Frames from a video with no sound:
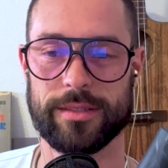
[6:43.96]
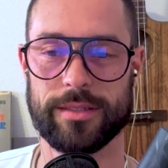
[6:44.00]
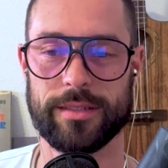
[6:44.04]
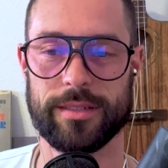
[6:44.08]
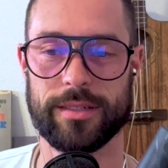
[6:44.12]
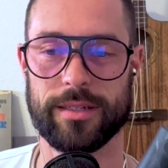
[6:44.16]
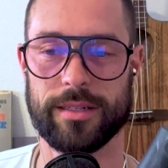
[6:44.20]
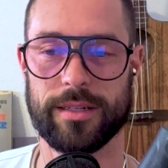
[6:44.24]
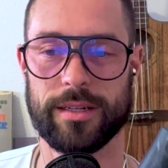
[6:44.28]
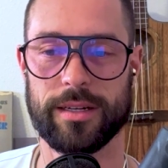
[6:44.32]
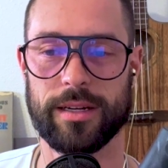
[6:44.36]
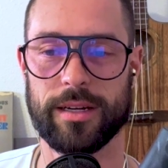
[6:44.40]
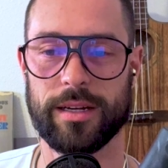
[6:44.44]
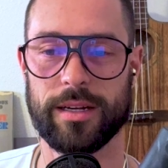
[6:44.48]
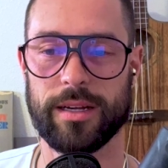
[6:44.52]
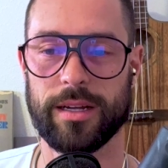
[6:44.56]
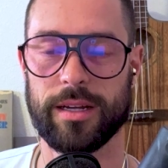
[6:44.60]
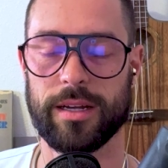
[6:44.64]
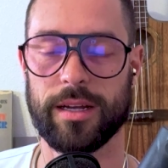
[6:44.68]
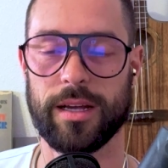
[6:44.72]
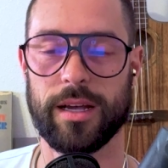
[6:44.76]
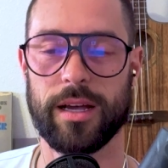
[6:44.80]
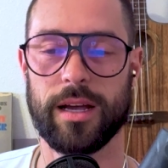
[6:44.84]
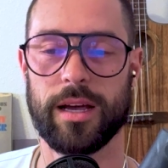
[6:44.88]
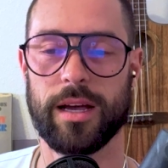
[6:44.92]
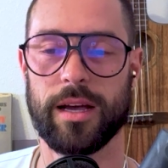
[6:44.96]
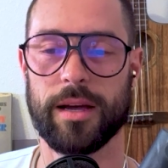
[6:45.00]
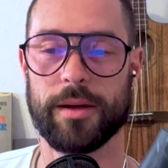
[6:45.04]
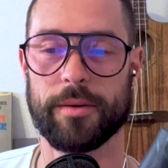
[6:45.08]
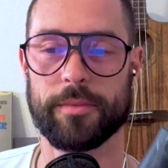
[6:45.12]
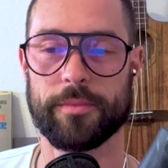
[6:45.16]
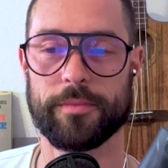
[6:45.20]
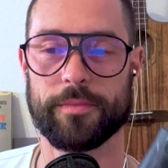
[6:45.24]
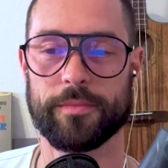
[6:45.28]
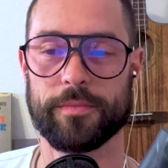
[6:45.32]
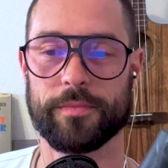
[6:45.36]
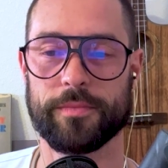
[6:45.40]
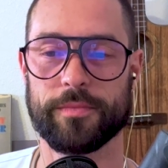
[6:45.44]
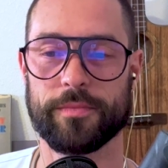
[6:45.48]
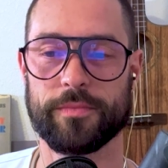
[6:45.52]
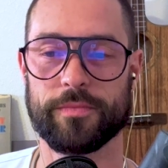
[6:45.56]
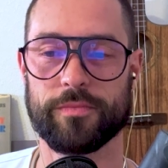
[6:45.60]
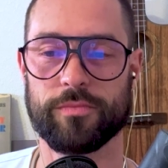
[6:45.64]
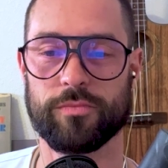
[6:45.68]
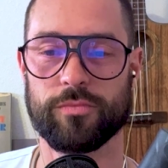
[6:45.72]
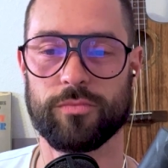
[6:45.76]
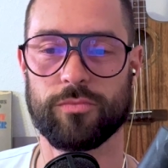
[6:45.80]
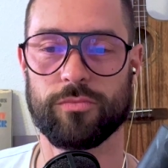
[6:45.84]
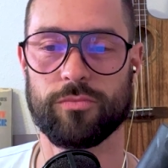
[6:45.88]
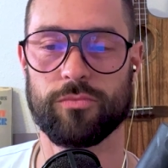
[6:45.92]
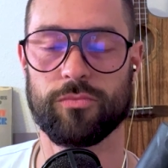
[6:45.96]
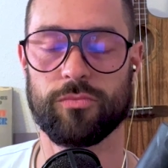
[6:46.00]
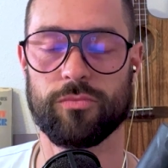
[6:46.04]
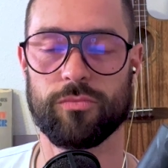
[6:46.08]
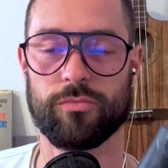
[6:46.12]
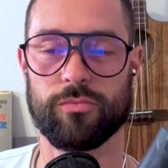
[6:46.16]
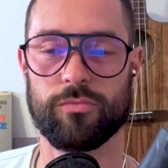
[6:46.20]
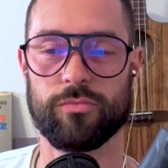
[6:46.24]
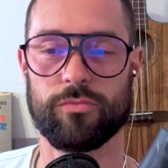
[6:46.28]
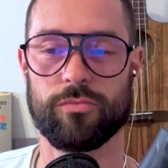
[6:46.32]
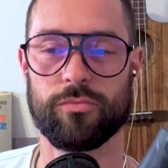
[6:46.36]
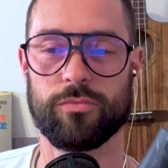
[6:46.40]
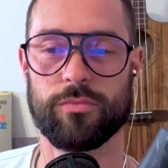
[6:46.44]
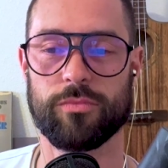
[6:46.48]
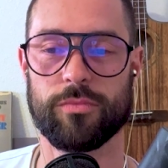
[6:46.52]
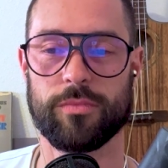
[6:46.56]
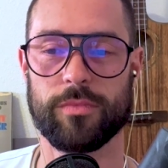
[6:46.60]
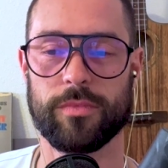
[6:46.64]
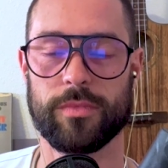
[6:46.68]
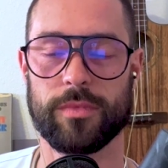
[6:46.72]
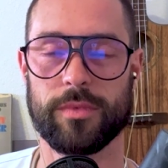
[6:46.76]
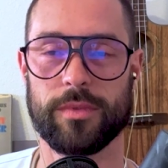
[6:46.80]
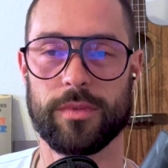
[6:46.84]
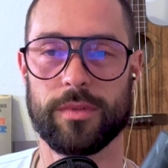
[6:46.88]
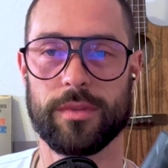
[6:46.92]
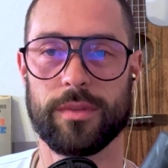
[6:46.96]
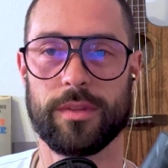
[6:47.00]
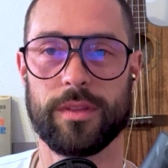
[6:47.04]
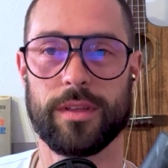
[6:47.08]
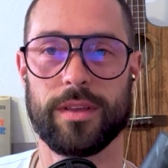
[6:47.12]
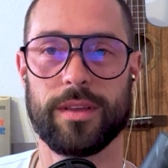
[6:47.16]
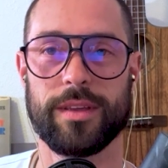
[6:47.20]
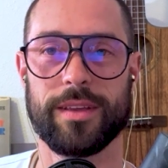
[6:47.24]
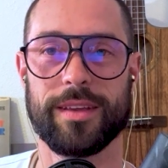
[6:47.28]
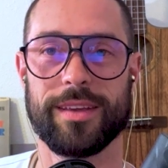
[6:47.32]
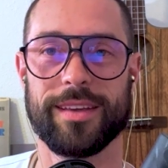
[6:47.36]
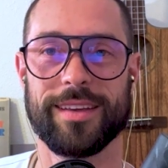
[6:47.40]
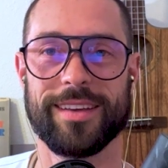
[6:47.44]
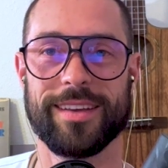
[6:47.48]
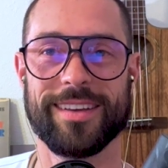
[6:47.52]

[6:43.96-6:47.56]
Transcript: [no speech]